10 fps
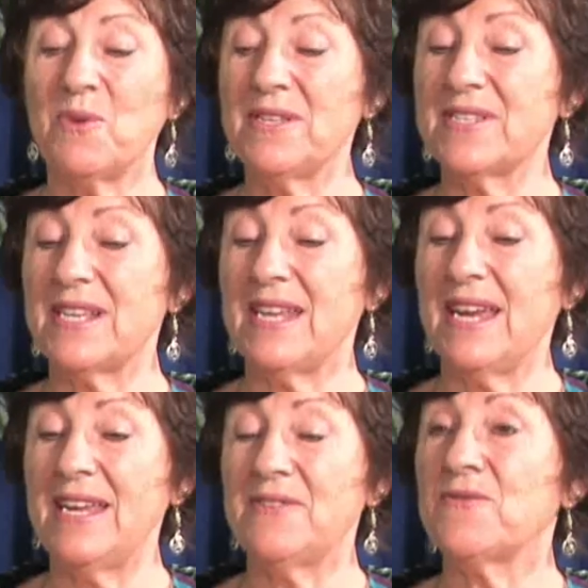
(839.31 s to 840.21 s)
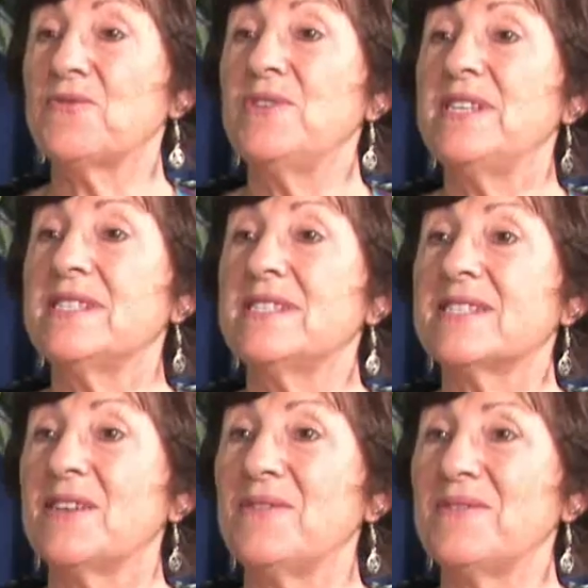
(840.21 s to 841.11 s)
once a land of trees and
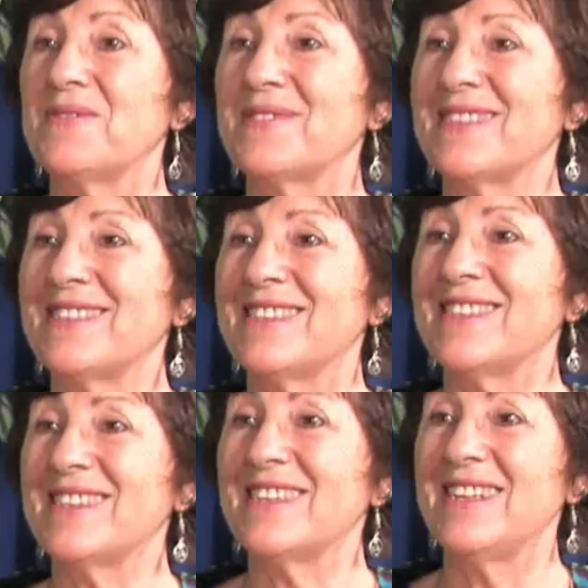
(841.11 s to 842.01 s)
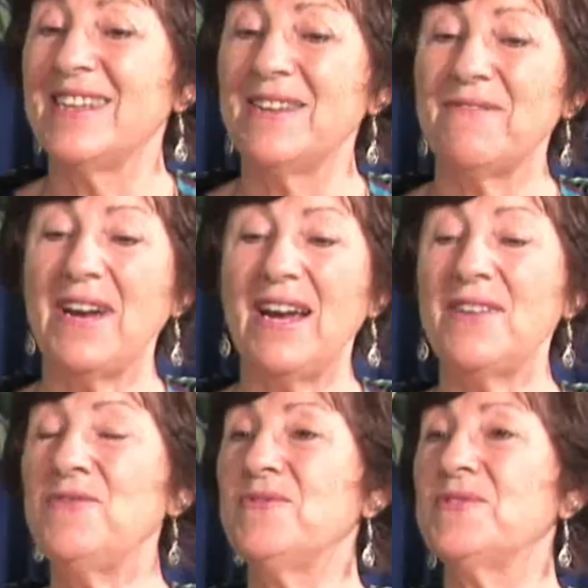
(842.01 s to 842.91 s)
stones oh. for
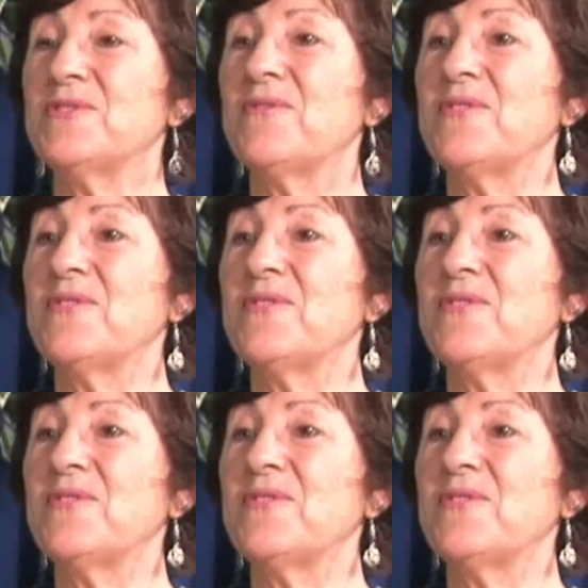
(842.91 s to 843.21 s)
hundreds of